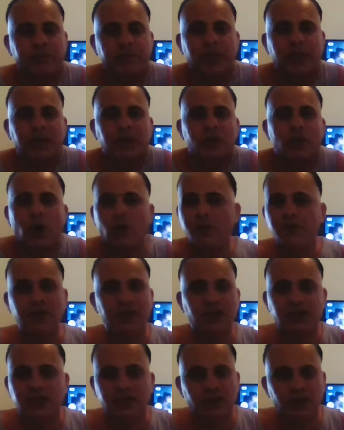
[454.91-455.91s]
It's
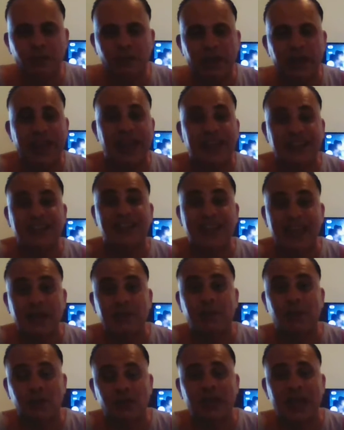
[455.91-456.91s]
obvious to me, as I keep
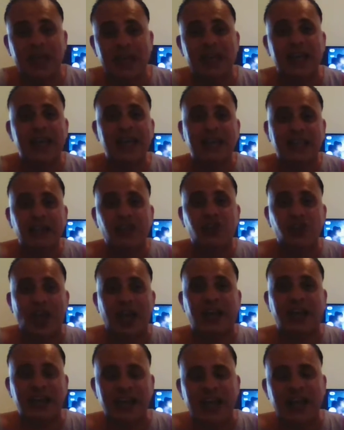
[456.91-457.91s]
on saying, that
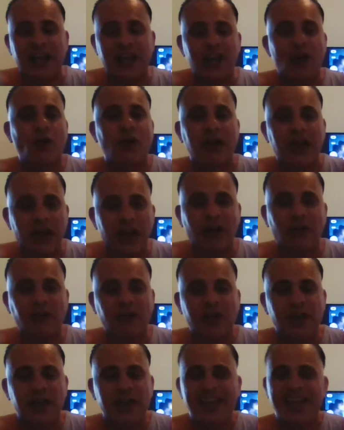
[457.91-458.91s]
Jack and Ellie are in love
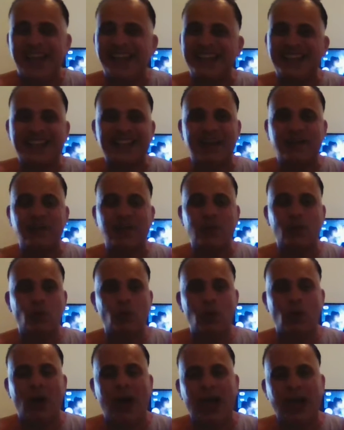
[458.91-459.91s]
and something
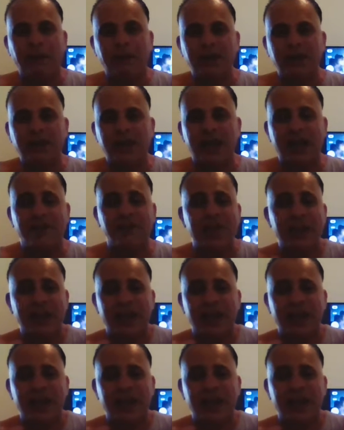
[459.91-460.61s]
will happen there.